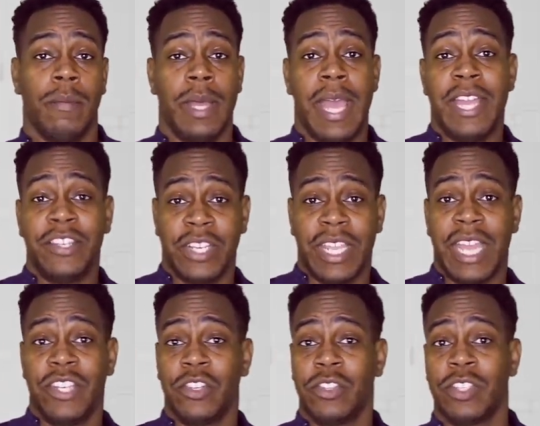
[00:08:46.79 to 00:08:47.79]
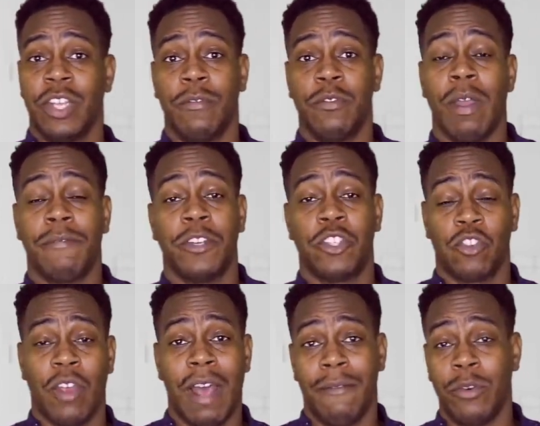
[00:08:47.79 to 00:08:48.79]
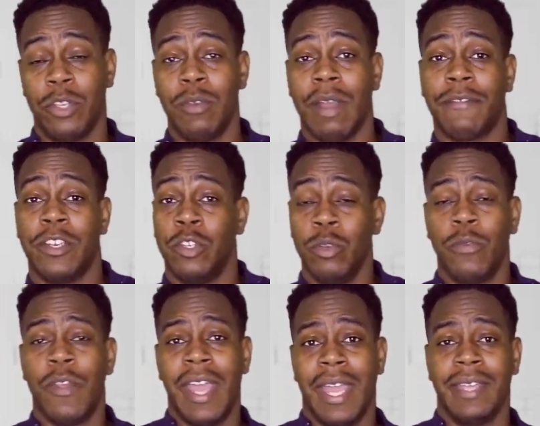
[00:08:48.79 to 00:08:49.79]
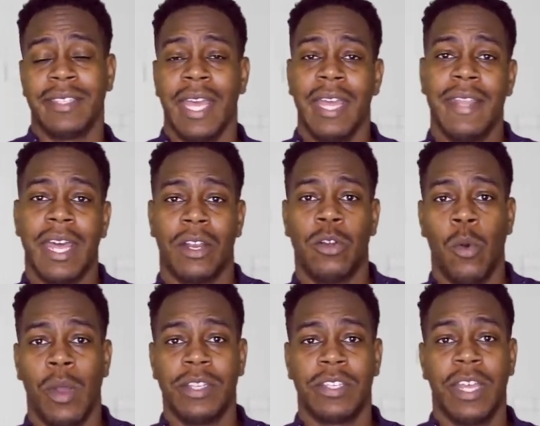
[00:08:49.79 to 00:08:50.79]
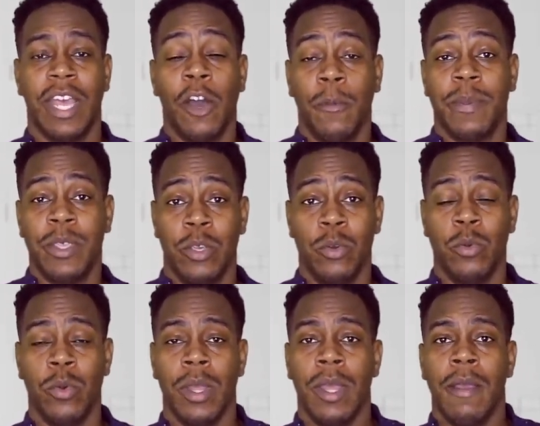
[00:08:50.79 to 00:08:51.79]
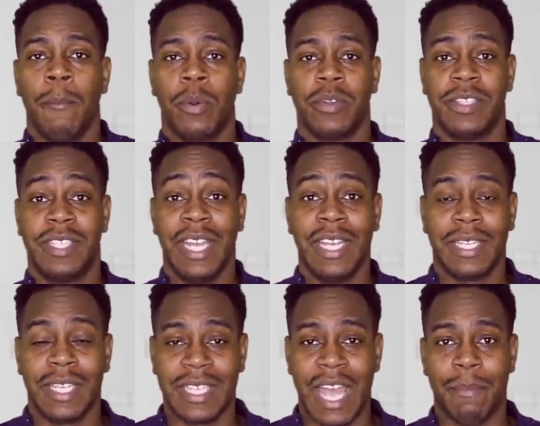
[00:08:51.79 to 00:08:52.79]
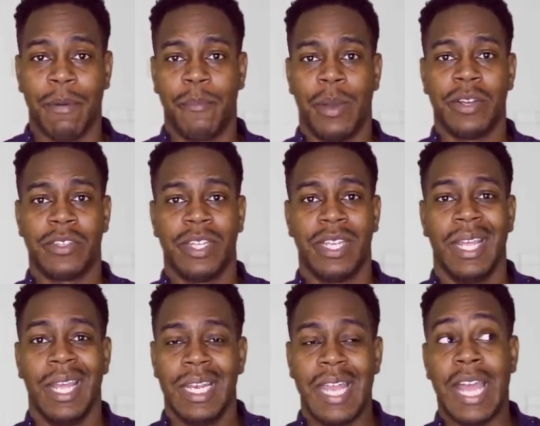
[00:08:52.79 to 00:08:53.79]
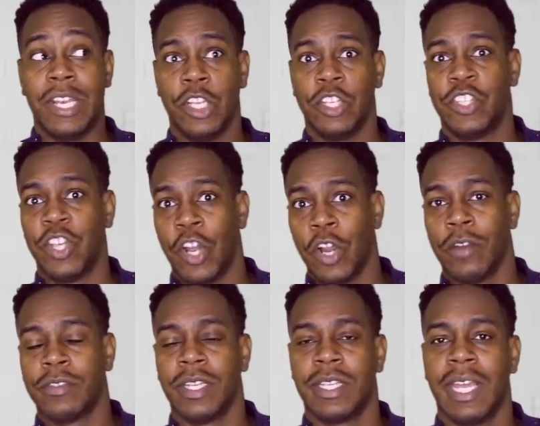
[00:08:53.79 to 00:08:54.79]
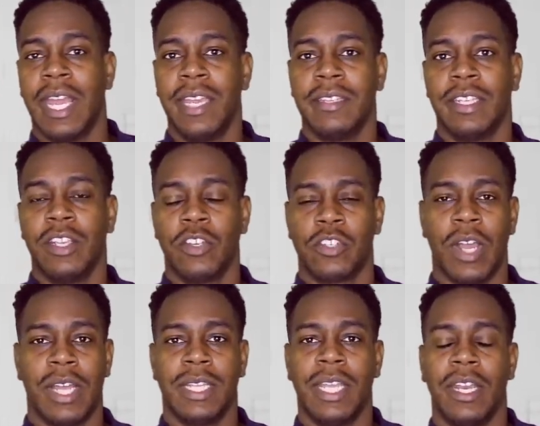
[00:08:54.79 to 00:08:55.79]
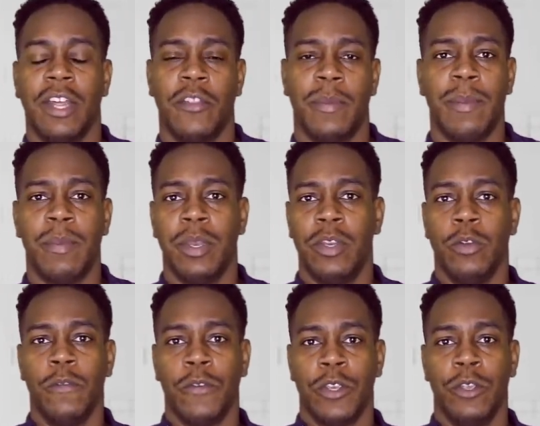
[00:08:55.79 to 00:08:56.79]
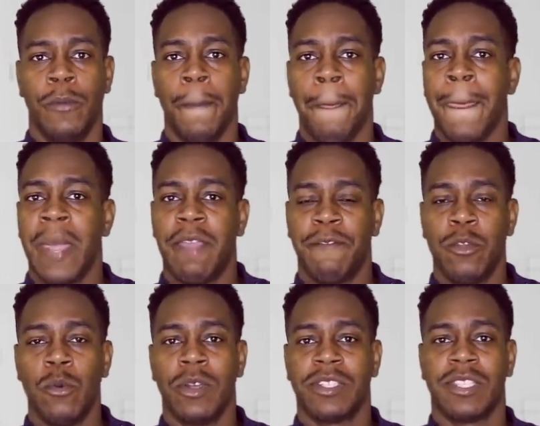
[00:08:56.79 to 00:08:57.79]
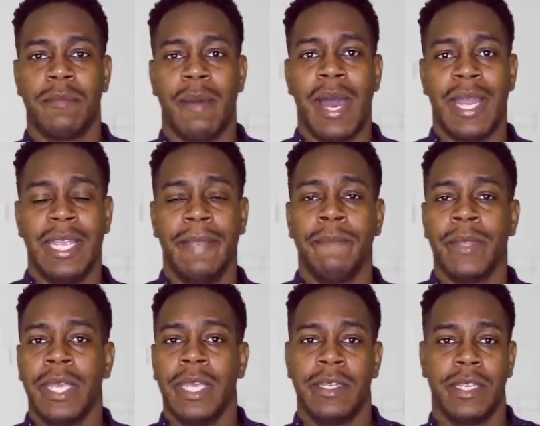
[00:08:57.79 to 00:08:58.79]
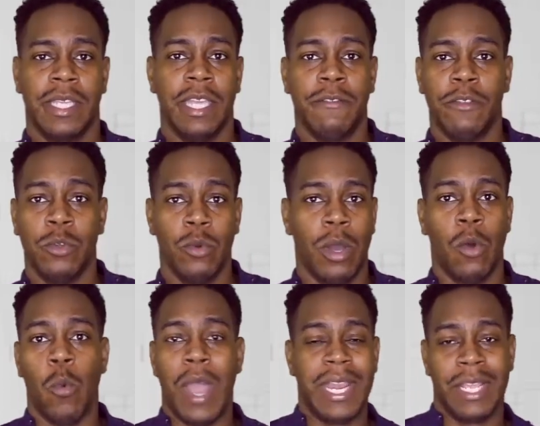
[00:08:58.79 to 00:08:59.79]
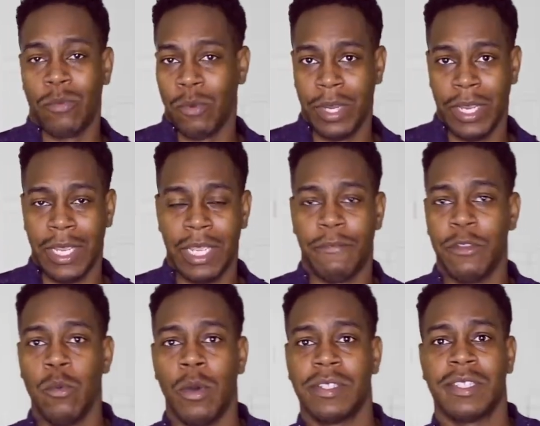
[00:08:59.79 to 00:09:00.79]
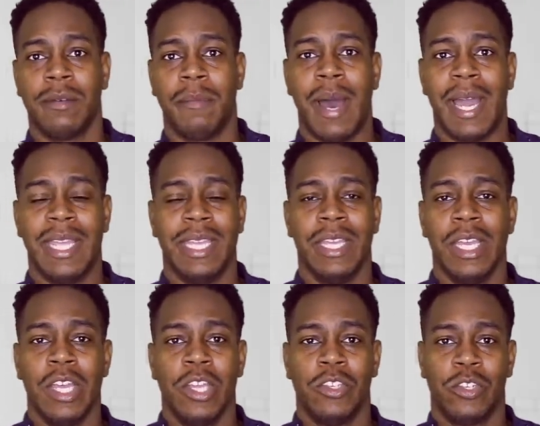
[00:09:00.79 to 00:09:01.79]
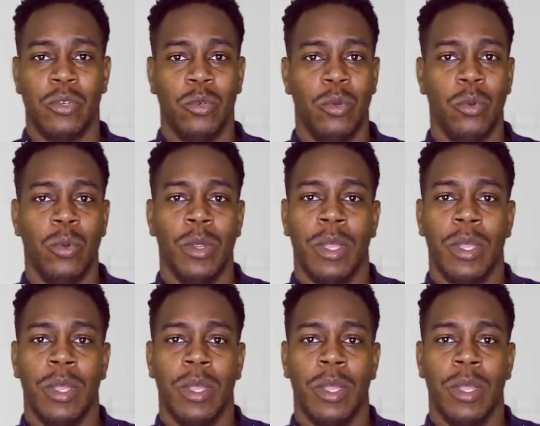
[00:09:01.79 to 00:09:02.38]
educate yourself. You have to travel. You have to do things that are going to help you present the type of person that deserves the things that you're trying to get other people to do for you. If you want somebody to give you a wedding ring, if you want somebody to